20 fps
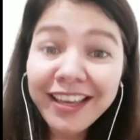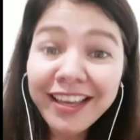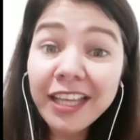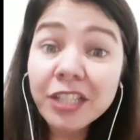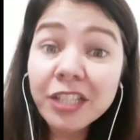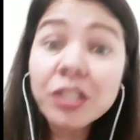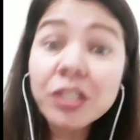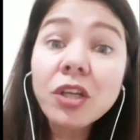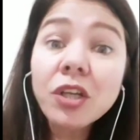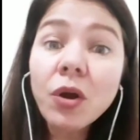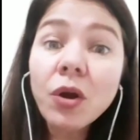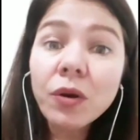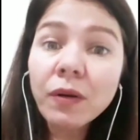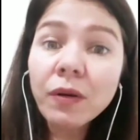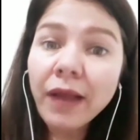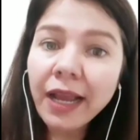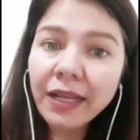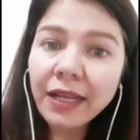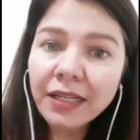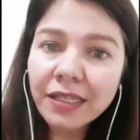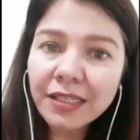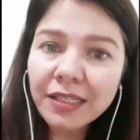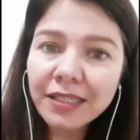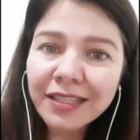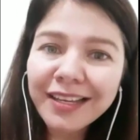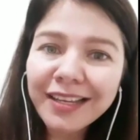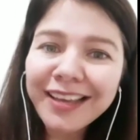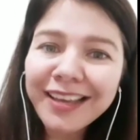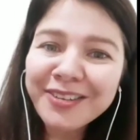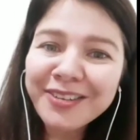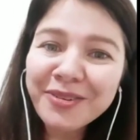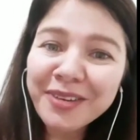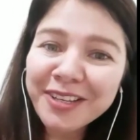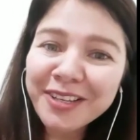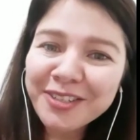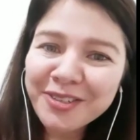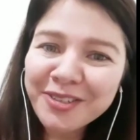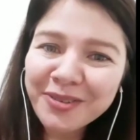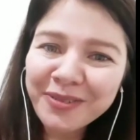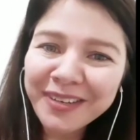It's correct and you
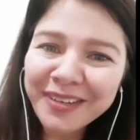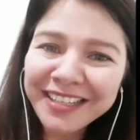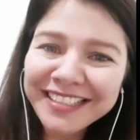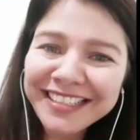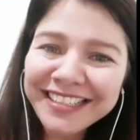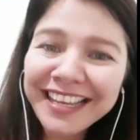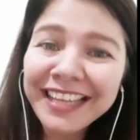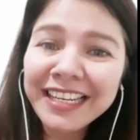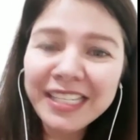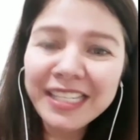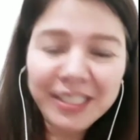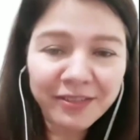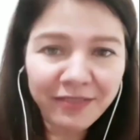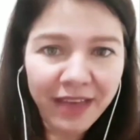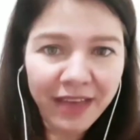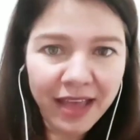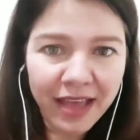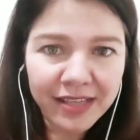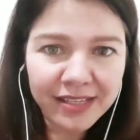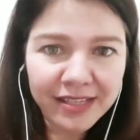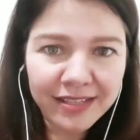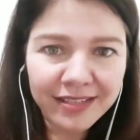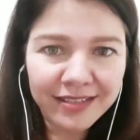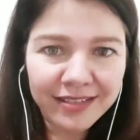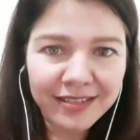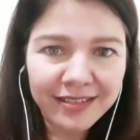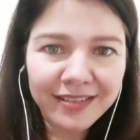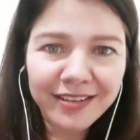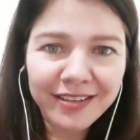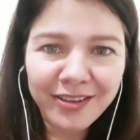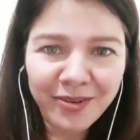can do it, and it's fast.